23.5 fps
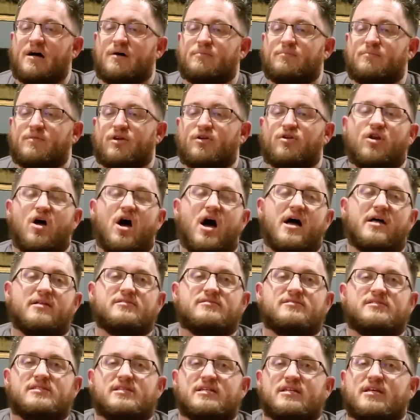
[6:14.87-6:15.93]
They're not
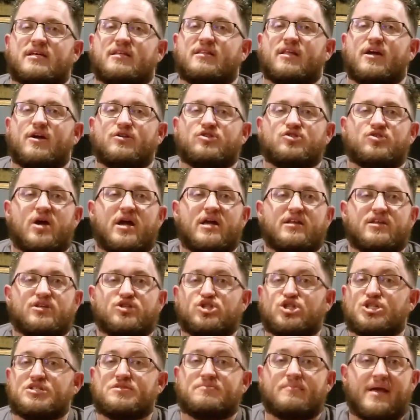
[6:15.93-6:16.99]
sitting there trying to
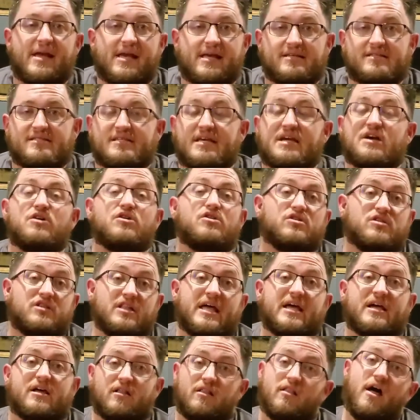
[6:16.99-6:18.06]
just make a sale
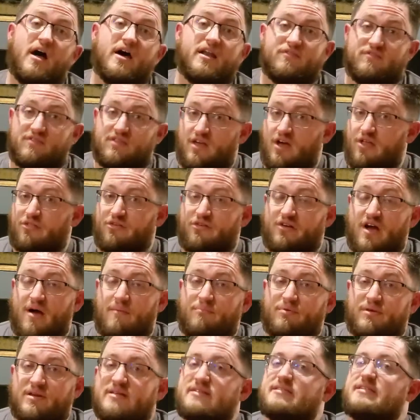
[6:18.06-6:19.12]
like a lot of the other
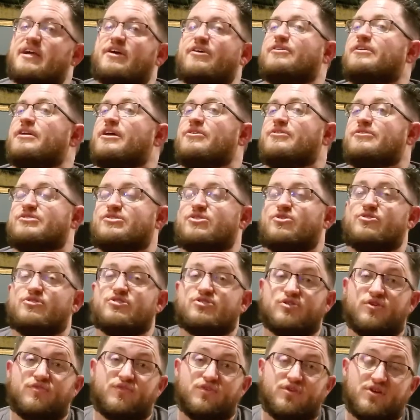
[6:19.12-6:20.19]
companies here in Arizona.
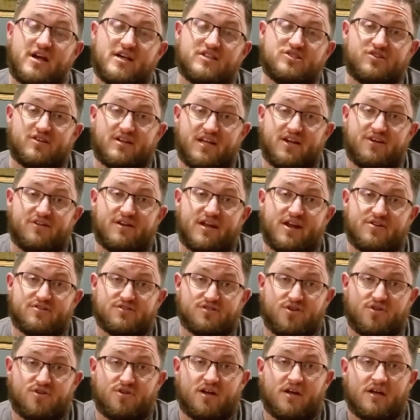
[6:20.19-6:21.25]
So if you guys are here in
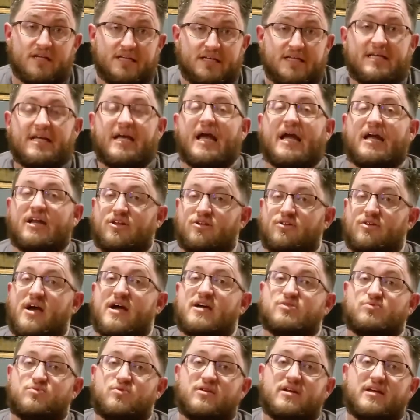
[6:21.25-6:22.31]
Arizona and you
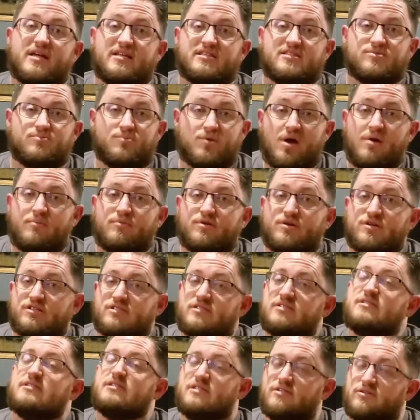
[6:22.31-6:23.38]
guys want to get some
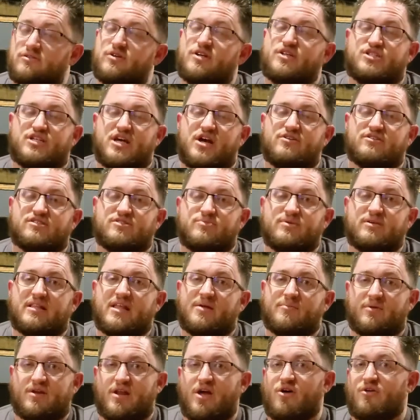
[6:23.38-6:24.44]
numbers, reach out to me,
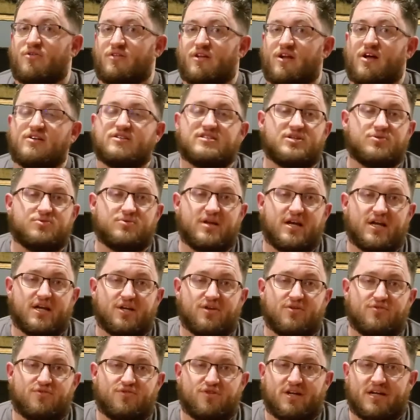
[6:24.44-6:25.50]
let me know, and then I'll see what I can
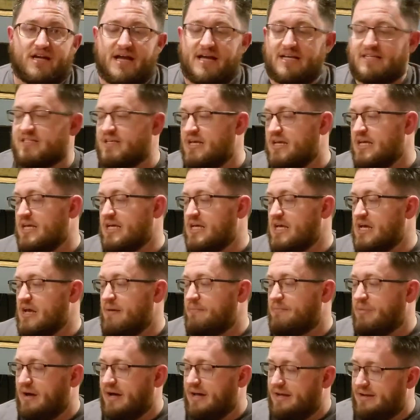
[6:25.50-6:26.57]
do for you guys.
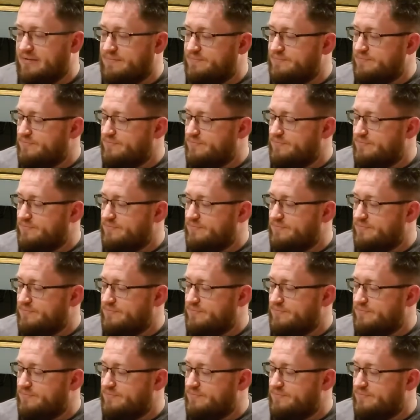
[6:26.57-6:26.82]
But